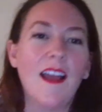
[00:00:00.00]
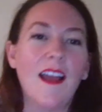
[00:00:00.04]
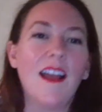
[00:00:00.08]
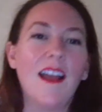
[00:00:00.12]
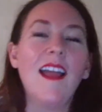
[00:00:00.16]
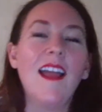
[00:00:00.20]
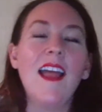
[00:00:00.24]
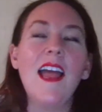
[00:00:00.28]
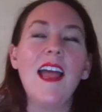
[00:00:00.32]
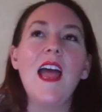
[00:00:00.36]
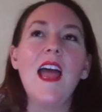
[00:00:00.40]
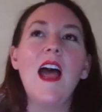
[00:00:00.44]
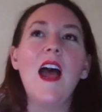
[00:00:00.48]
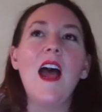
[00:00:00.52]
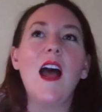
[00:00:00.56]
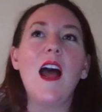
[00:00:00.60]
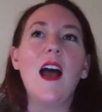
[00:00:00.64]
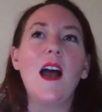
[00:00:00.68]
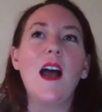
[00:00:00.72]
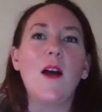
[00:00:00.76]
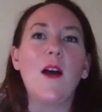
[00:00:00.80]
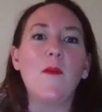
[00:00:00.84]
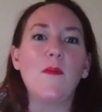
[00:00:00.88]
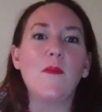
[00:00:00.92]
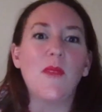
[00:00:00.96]
um,
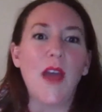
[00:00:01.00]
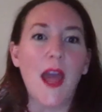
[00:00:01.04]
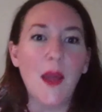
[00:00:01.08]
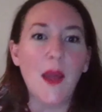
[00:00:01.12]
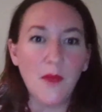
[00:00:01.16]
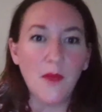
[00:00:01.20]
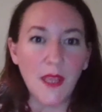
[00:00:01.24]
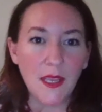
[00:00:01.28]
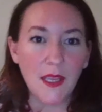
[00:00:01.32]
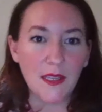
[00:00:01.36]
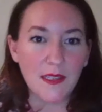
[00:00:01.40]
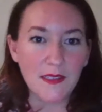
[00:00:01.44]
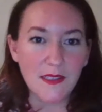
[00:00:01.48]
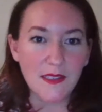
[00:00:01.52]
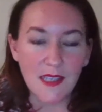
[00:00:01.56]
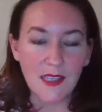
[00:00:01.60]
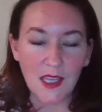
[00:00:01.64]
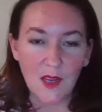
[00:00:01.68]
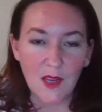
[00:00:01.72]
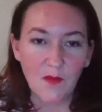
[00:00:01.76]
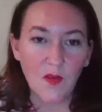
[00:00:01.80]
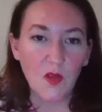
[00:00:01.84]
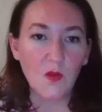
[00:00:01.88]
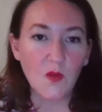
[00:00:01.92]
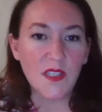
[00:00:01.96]
that means
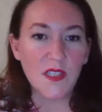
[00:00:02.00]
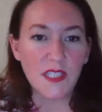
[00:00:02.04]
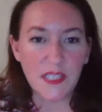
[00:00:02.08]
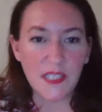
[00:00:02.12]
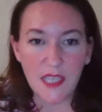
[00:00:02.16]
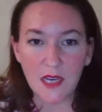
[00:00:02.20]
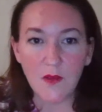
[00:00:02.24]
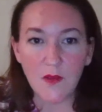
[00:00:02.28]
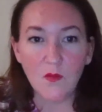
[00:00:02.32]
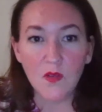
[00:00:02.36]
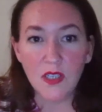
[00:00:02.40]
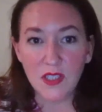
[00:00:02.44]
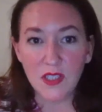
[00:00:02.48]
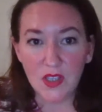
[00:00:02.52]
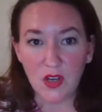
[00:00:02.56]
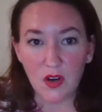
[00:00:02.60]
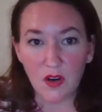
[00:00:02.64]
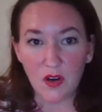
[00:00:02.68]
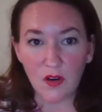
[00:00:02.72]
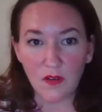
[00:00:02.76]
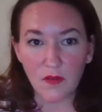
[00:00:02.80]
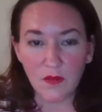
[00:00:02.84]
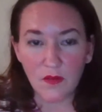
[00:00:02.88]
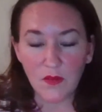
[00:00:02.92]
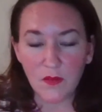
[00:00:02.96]
if you sit
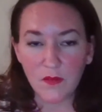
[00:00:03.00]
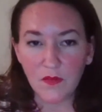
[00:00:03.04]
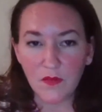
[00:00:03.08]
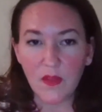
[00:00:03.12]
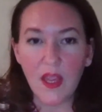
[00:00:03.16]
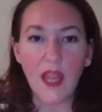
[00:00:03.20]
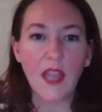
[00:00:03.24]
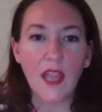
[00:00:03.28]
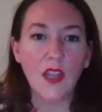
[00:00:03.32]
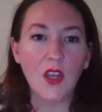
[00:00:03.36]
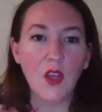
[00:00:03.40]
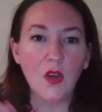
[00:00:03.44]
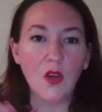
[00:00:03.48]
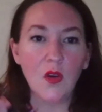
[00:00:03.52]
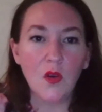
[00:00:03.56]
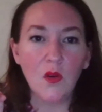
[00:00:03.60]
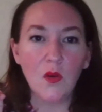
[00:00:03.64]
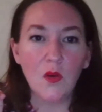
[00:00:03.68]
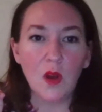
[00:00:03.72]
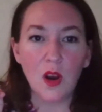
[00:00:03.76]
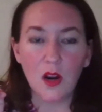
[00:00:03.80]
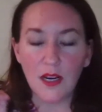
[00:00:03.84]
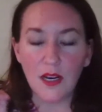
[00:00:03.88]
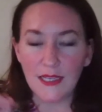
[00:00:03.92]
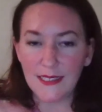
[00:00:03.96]
reserve and
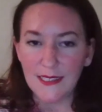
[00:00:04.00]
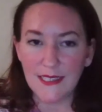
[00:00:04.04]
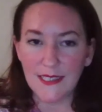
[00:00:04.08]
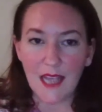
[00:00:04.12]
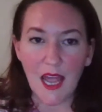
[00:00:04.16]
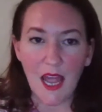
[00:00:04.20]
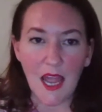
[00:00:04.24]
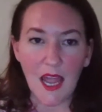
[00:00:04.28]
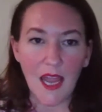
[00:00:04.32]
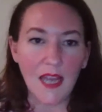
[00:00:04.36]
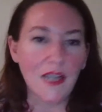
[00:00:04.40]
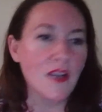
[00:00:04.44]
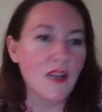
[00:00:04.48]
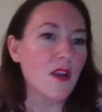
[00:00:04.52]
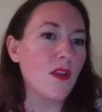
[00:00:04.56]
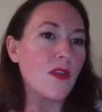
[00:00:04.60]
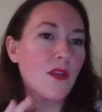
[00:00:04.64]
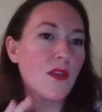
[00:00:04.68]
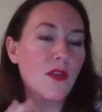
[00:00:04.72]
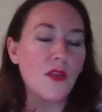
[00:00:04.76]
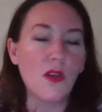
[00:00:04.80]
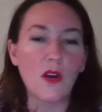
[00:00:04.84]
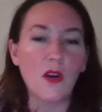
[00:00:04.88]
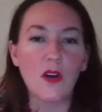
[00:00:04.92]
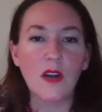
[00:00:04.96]
you are assigned
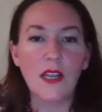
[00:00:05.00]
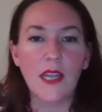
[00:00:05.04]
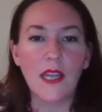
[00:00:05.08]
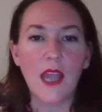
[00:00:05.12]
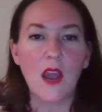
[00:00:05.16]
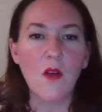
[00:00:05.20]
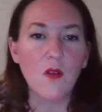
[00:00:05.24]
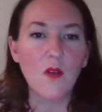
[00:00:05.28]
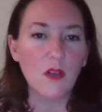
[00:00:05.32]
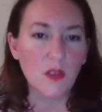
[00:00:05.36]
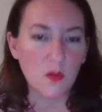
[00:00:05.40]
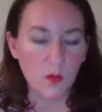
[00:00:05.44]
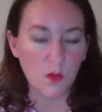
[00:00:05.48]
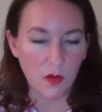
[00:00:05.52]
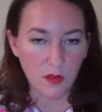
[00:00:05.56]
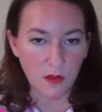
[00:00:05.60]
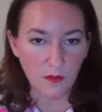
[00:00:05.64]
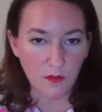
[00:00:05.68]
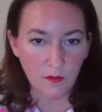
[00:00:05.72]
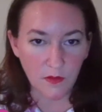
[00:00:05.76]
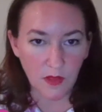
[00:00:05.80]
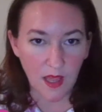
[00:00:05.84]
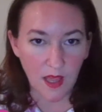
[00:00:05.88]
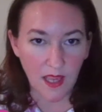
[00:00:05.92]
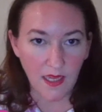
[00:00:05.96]
30 hours worth
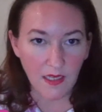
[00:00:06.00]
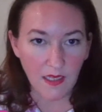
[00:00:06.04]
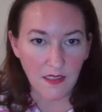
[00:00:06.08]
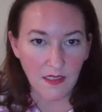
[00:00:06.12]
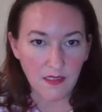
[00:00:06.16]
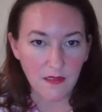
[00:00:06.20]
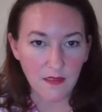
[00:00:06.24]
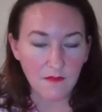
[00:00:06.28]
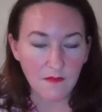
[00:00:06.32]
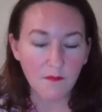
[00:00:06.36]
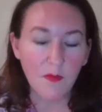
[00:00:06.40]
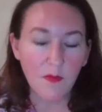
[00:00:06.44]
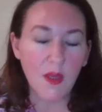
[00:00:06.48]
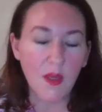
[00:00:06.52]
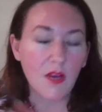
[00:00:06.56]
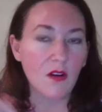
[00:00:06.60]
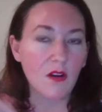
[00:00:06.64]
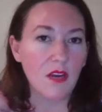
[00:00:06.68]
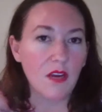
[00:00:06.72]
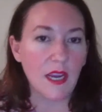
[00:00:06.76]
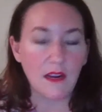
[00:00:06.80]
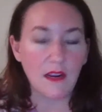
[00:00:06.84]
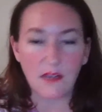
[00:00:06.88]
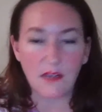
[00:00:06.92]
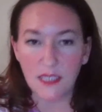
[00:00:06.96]
of flight, but your
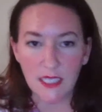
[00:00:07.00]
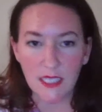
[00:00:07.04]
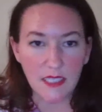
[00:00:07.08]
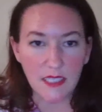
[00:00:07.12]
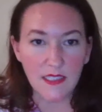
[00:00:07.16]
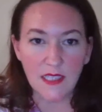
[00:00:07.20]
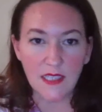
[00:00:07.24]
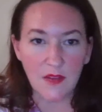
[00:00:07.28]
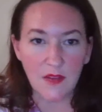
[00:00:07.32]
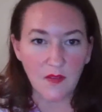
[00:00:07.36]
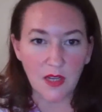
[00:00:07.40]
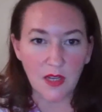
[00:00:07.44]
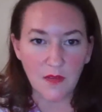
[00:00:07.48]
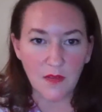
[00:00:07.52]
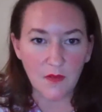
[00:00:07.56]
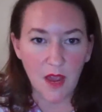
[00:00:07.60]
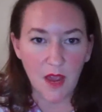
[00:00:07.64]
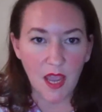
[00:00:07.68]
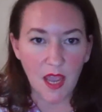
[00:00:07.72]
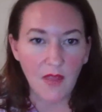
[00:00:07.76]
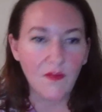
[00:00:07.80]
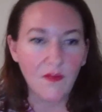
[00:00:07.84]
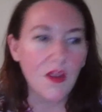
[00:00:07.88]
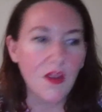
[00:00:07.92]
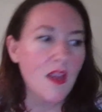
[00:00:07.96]
guarantee is
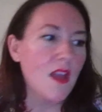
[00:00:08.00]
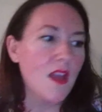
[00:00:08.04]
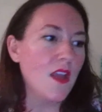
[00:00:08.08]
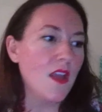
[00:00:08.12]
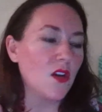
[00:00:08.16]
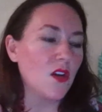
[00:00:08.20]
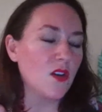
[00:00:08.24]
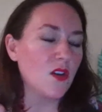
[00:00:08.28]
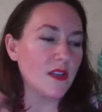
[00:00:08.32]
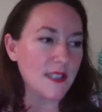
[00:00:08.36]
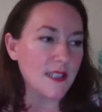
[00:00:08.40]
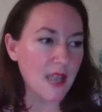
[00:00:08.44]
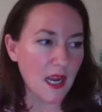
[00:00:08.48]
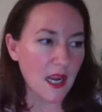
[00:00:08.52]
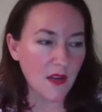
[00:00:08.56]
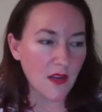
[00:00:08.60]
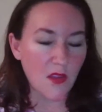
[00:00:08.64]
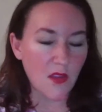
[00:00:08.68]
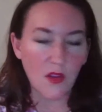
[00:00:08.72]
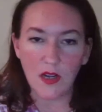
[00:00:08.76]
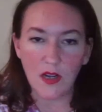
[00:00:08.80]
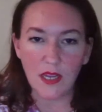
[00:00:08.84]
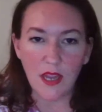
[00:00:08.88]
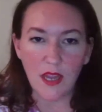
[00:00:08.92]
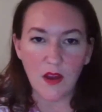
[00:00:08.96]
75, you're assigned
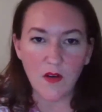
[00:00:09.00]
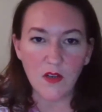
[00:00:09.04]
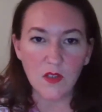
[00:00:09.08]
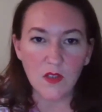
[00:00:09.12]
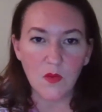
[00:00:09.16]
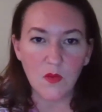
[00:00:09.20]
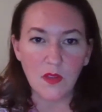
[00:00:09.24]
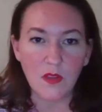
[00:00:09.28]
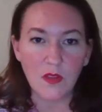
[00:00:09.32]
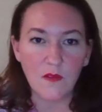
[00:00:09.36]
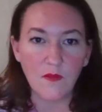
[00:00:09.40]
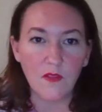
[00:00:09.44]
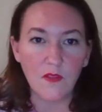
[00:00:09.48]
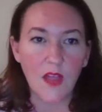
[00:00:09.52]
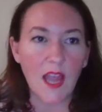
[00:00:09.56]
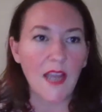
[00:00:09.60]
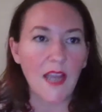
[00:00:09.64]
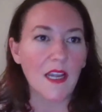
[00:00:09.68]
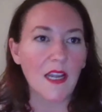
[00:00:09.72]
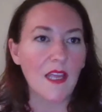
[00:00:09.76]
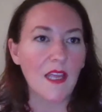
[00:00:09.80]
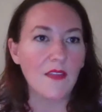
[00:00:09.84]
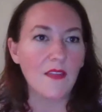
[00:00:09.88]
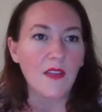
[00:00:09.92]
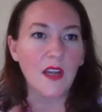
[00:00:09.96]
30 hours worth of
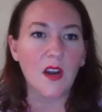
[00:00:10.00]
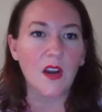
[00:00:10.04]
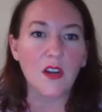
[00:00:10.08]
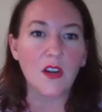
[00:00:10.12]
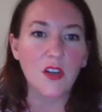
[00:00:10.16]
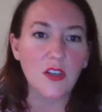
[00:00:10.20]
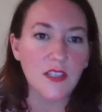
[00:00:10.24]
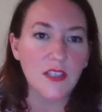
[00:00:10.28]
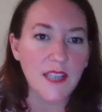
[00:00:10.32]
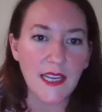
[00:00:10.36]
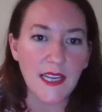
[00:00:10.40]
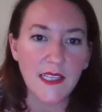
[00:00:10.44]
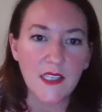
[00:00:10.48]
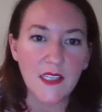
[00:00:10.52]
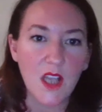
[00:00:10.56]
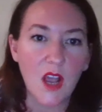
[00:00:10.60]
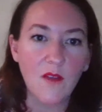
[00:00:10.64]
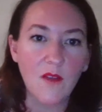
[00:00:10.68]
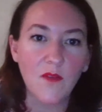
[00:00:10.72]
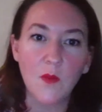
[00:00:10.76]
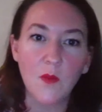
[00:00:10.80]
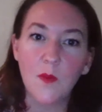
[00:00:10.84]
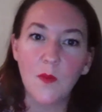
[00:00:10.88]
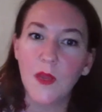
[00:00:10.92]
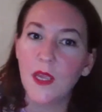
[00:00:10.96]
flight. And then on your days
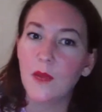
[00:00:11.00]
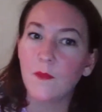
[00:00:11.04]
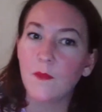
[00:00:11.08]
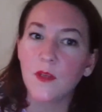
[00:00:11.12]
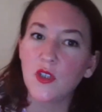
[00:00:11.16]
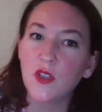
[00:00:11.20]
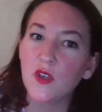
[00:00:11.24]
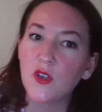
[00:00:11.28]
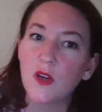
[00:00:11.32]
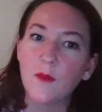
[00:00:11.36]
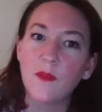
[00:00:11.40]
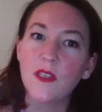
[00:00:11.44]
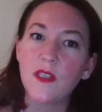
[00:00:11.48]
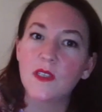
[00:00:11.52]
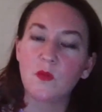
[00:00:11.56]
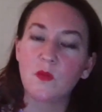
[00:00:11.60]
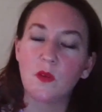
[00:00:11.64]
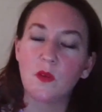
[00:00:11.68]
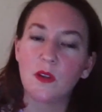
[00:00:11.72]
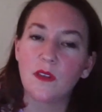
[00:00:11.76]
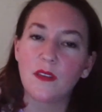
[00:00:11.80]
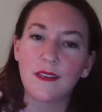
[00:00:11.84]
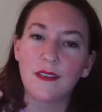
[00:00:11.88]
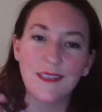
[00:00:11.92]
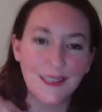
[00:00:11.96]
off, you pick up a trip that's
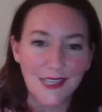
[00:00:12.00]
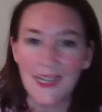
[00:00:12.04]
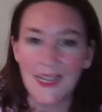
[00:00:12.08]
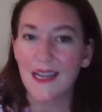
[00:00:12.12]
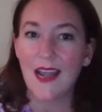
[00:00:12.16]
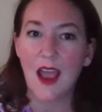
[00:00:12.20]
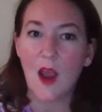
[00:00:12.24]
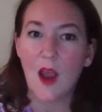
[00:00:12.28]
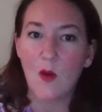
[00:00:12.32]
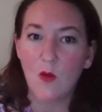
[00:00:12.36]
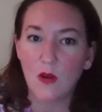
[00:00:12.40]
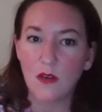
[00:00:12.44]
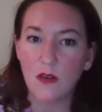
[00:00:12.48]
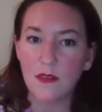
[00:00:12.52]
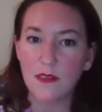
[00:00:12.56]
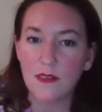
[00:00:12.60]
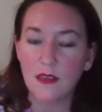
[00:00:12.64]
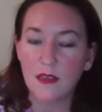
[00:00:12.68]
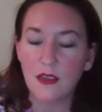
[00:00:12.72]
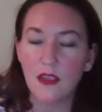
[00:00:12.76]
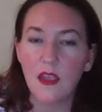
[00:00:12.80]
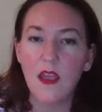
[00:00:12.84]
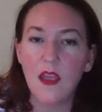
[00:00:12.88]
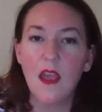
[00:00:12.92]
worth 10 hours.